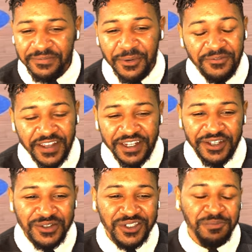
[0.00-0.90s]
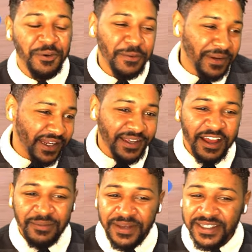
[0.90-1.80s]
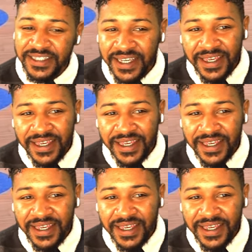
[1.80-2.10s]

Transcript: more videos, just put them in the comments.